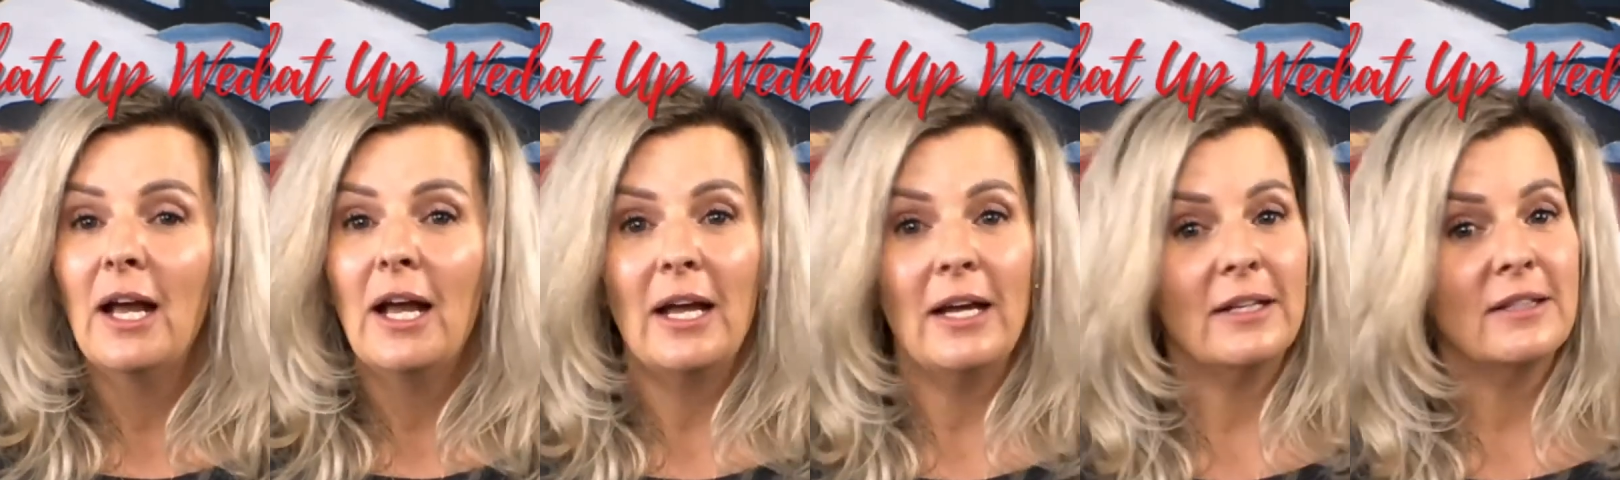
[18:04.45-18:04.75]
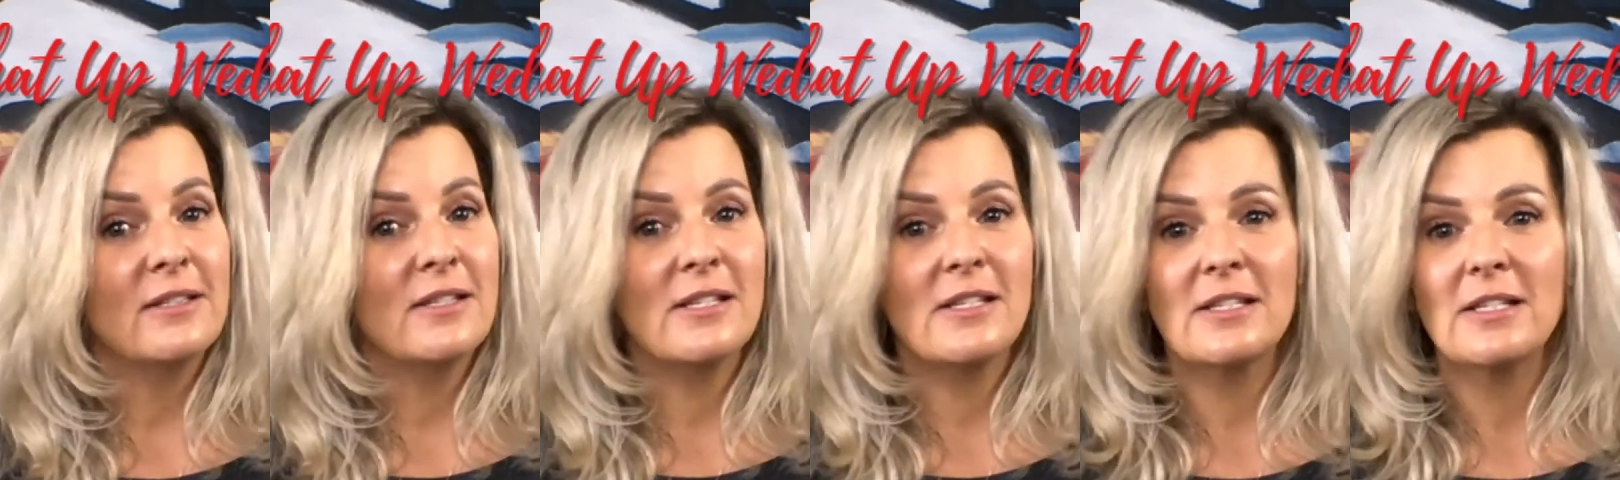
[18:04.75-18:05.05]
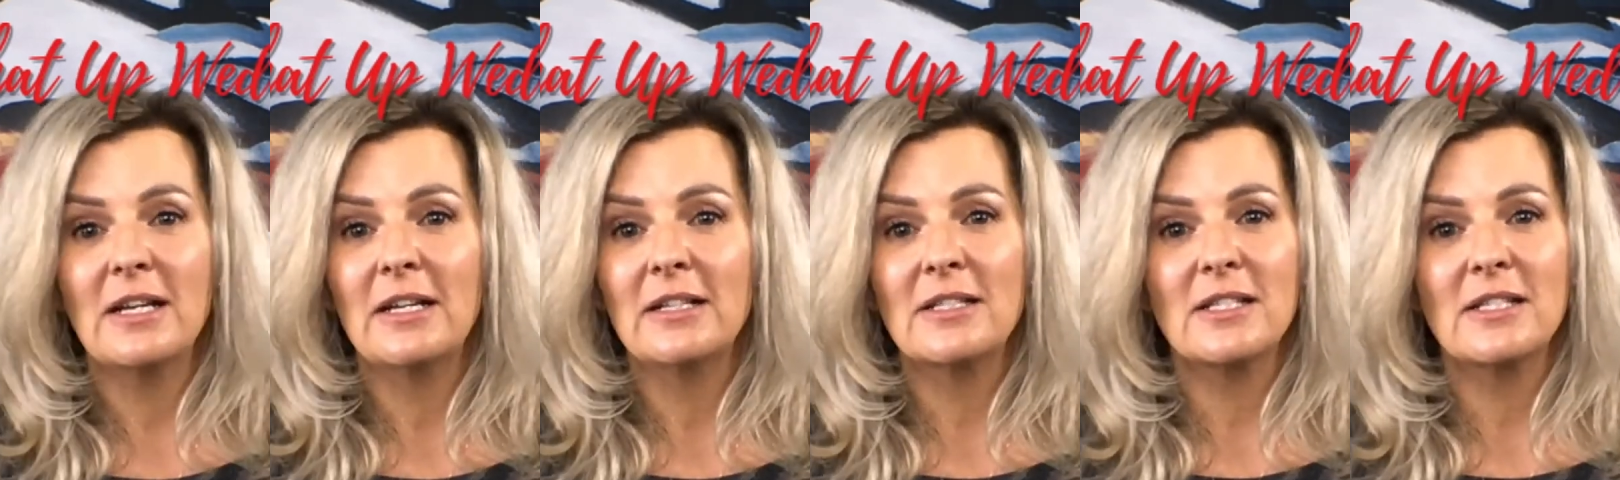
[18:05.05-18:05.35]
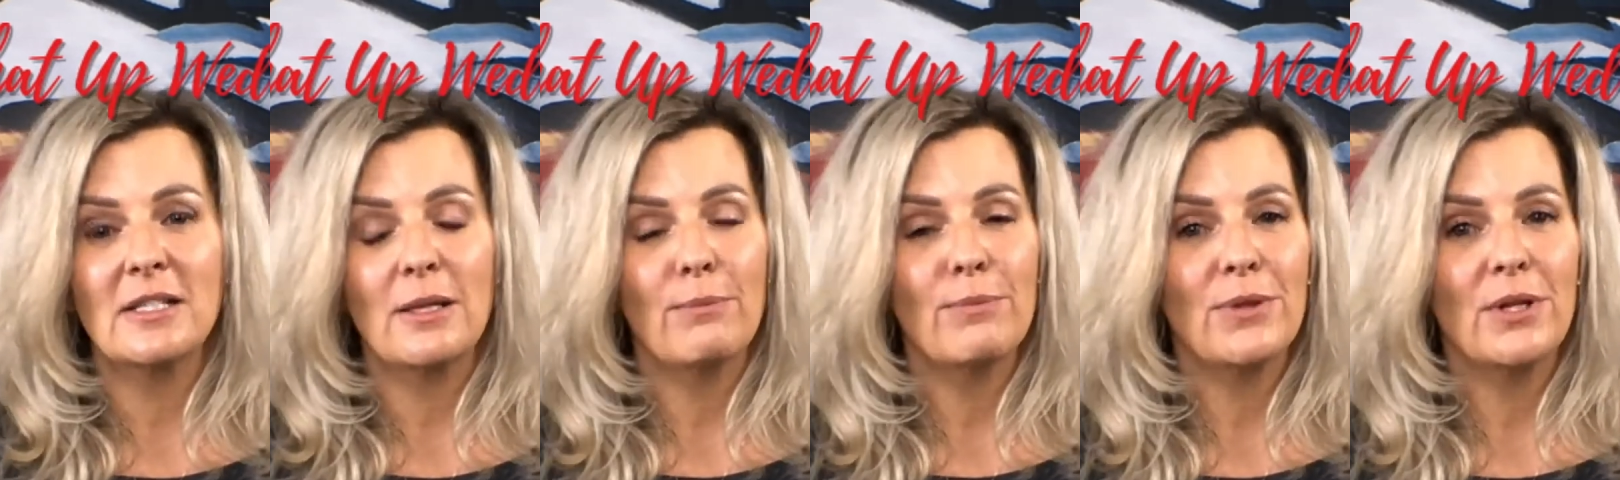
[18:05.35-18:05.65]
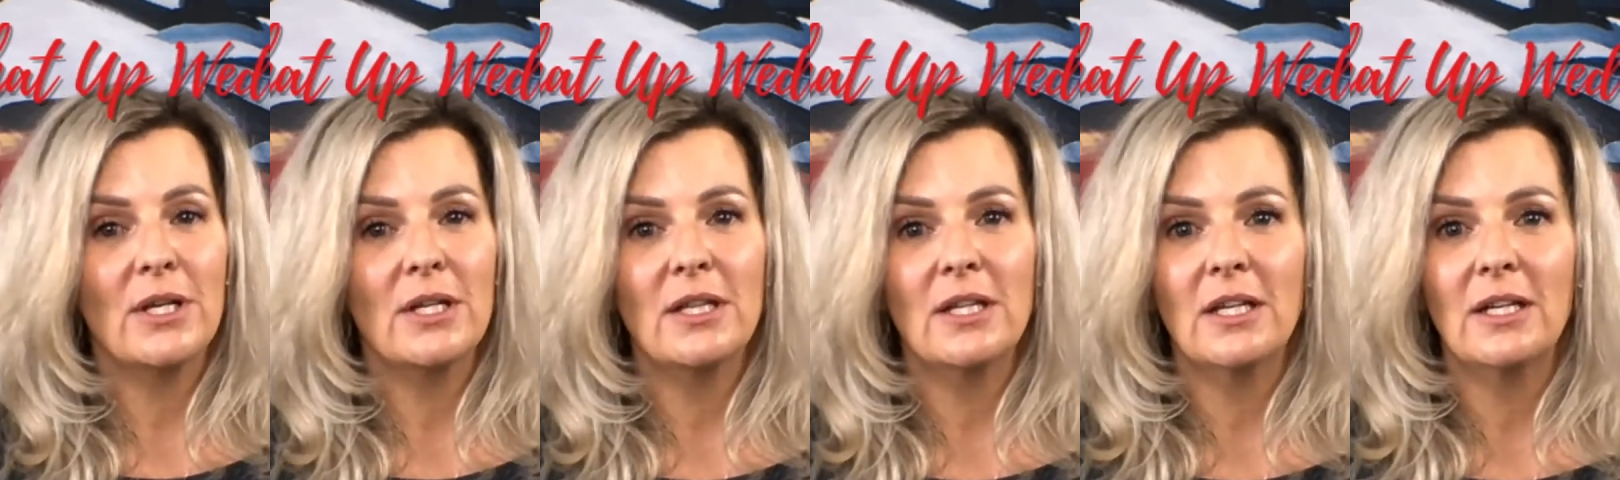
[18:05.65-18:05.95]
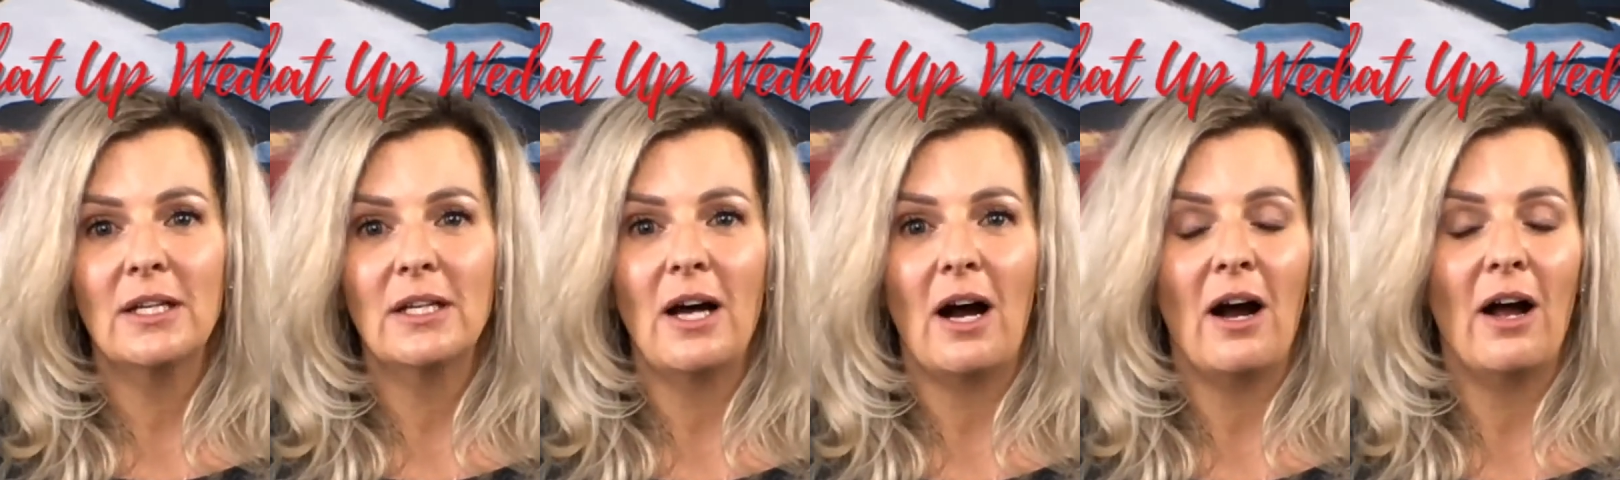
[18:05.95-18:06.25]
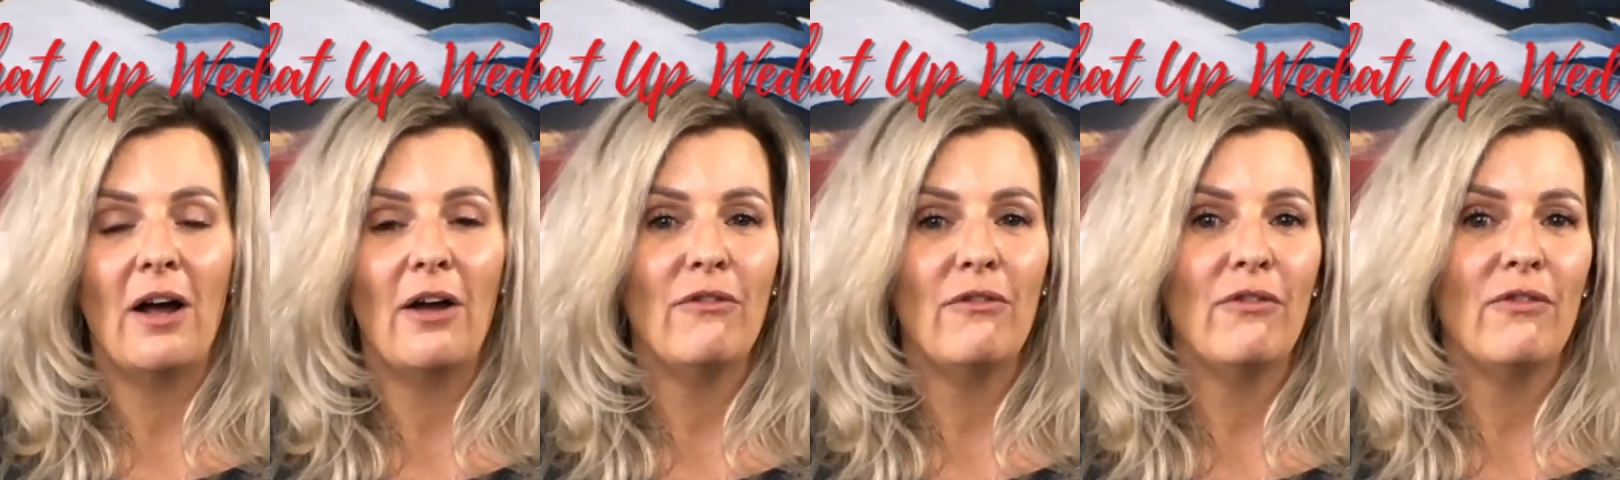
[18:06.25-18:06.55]
It's something that
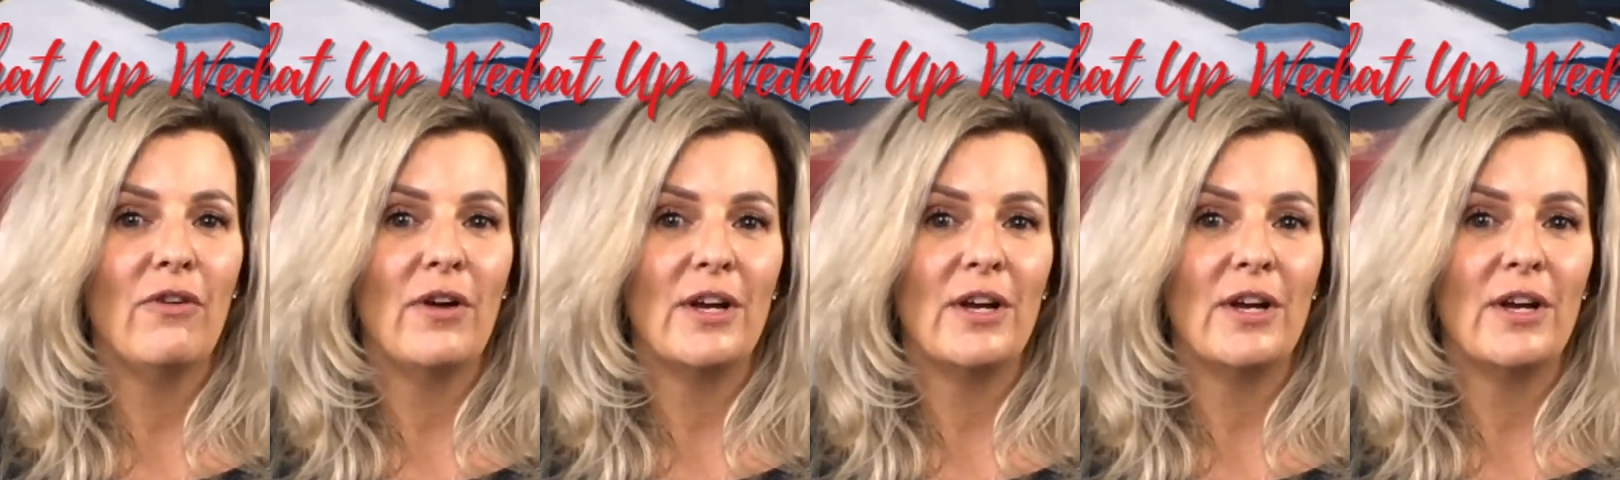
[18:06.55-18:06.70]
I've